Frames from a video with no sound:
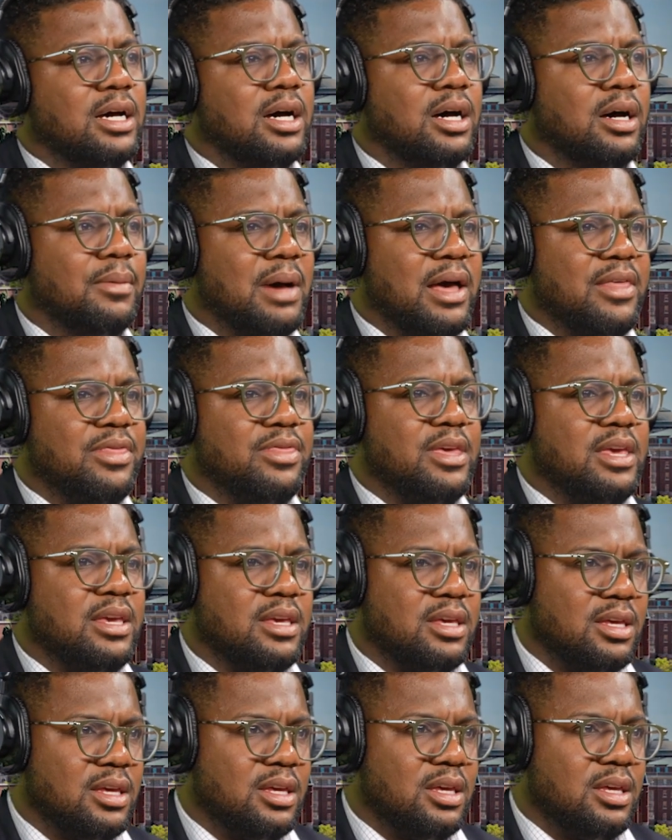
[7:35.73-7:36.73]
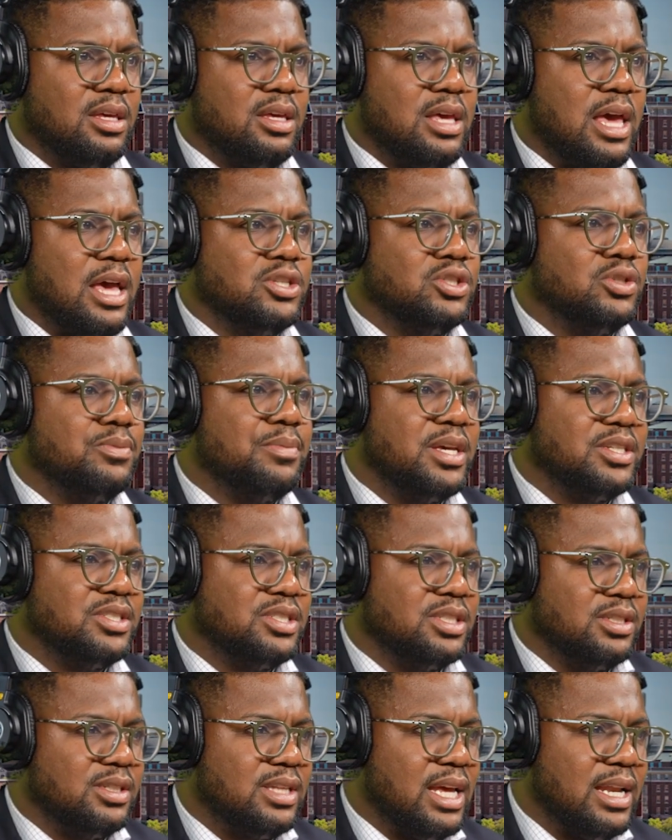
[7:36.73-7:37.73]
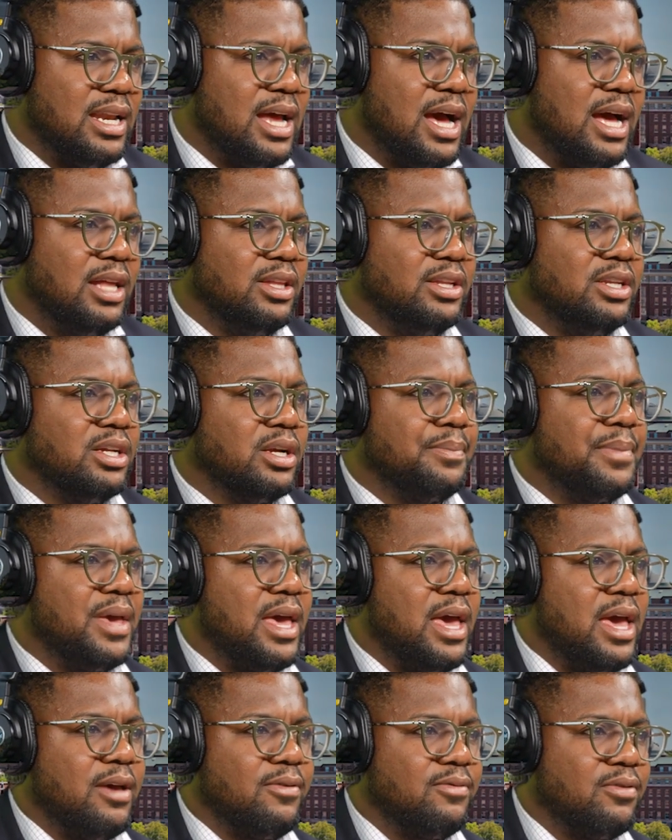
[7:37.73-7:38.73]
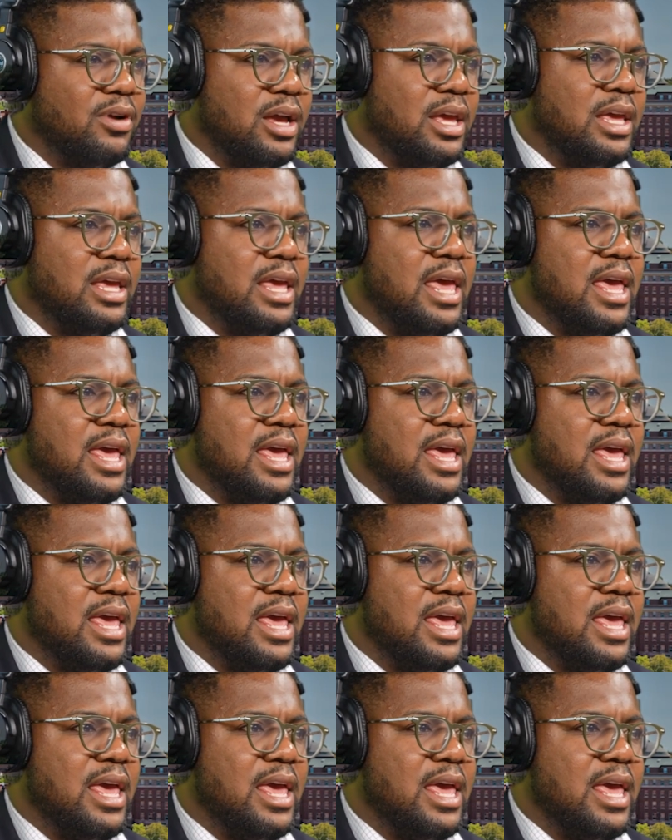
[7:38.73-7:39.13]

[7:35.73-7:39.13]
Um, I think, as you mentioned, that nonlinear path, right?